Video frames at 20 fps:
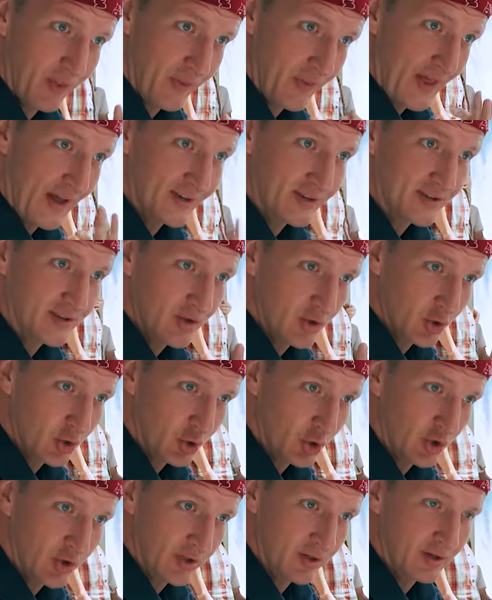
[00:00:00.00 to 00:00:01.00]
That's
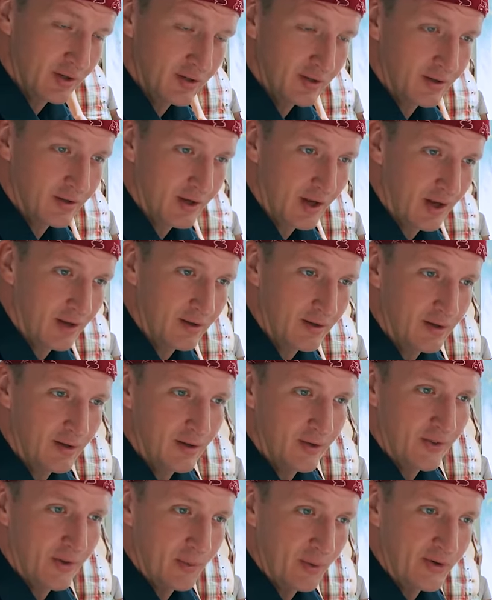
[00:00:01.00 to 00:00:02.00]
good, okay?
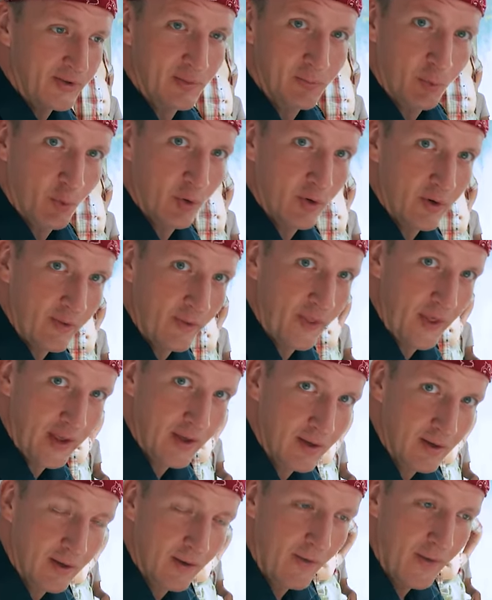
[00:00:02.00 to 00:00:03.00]
The most important
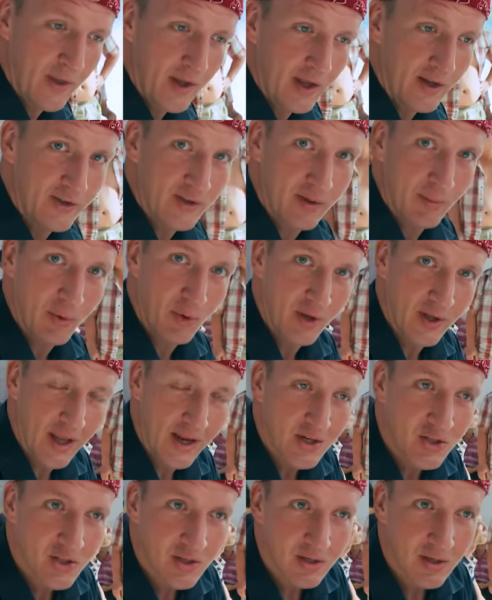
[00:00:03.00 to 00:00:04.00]
thing is
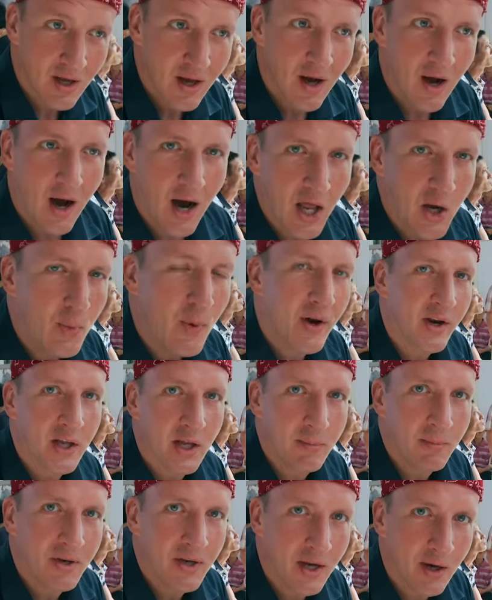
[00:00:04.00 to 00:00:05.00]
communication. I don't want to
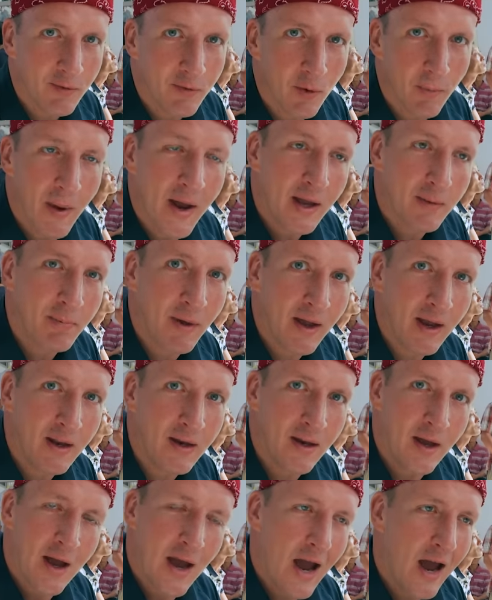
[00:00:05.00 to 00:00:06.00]
come in here for back pain
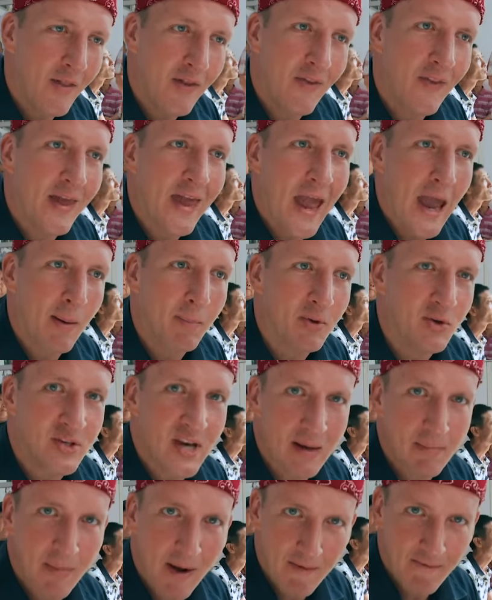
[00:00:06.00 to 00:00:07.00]
and then they
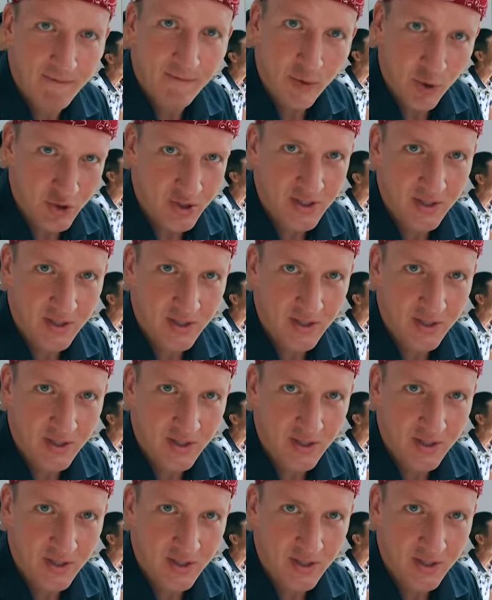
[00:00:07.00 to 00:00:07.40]
amputate my foot.